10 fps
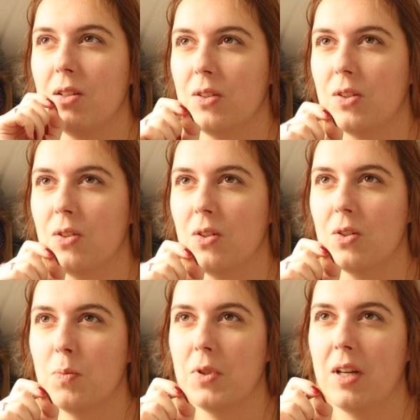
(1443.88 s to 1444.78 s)
all the
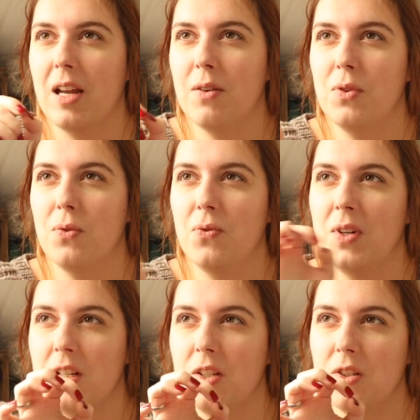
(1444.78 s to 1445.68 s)
socks, but I have to
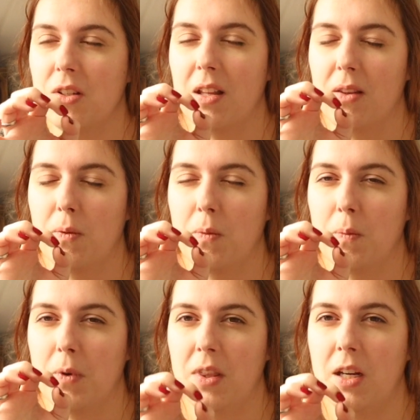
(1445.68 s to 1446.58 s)
finish that
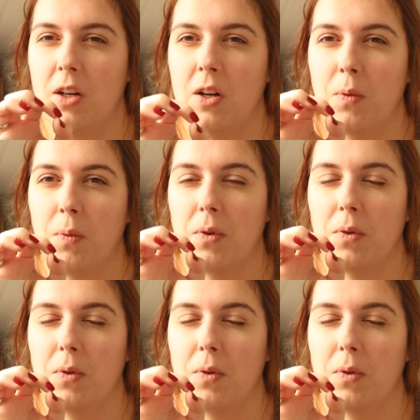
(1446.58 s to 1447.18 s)
particular